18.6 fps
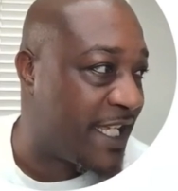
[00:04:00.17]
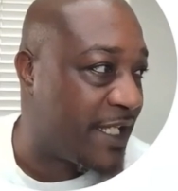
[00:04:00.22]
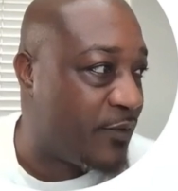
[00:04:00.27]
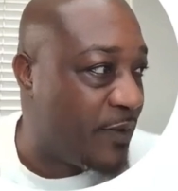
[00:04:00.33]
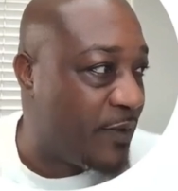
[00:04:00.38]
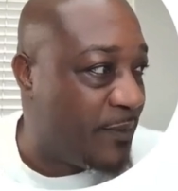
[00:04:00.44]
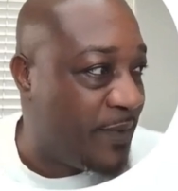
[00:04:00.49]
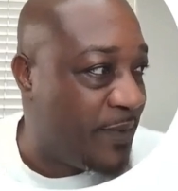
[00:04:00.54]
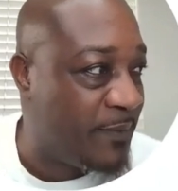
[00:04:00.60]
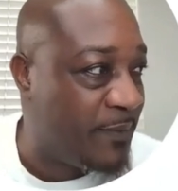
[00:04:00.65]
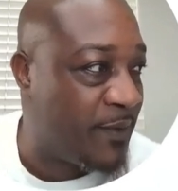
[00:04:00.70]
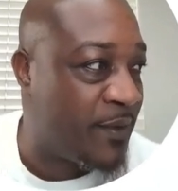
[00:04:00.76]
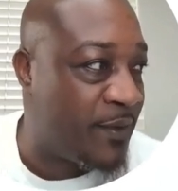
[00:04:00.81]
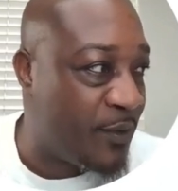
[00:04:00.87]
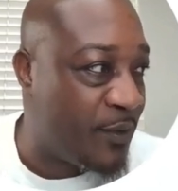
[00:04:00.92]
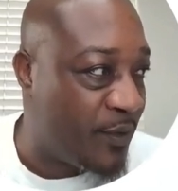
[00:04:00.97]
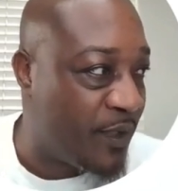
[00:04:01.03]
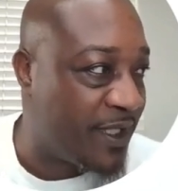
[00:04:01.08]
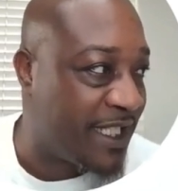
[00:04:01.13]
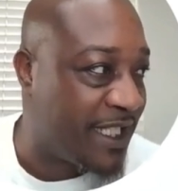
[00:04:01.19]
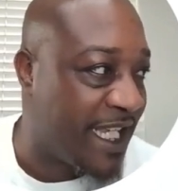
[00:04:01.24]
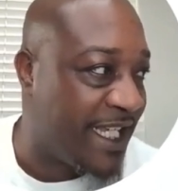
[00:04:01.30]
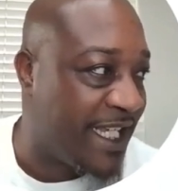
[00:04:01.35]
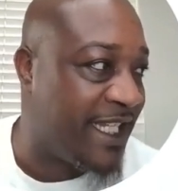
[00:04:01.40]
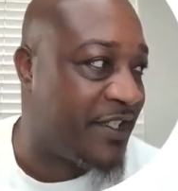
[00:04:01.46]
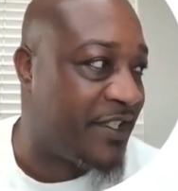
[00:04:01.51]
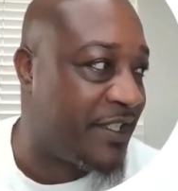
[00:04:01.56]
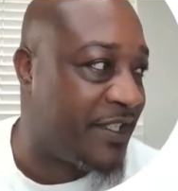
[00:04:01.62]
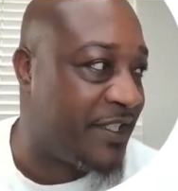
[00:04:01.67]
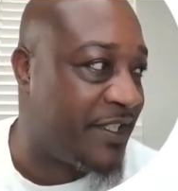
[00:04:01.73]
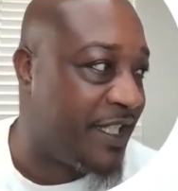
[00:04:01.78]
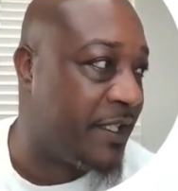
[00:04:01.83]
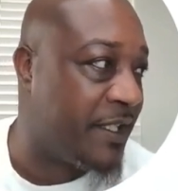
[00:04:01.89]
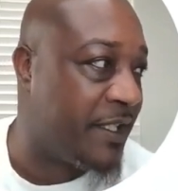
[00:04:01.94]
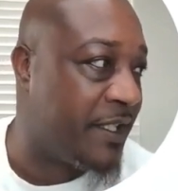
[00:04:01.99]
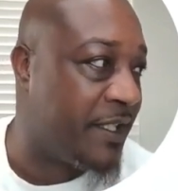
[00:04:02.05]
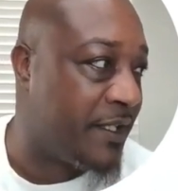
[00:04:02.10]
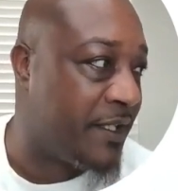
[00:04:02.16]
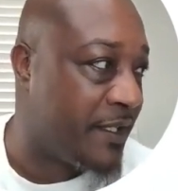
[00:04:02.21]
with people with ADHD.